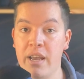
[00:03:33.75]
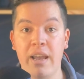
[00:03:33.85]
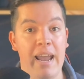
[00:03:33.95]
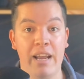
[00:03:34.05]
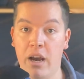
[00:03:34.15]

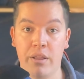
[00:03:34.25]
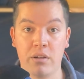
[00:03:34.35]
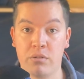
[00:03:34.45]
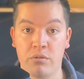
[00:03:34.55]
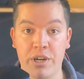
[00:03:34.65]
and
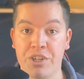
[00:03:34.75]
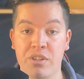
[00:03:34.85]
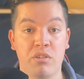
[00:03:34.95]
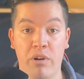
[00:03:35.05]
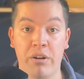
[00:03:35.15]
other regions
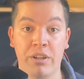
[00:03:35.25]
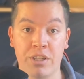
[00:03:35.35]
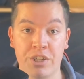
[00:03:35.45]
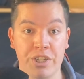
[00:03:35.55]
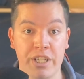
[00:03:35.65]
surrounding the
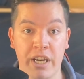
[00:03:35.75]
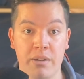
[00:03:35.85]
GTA.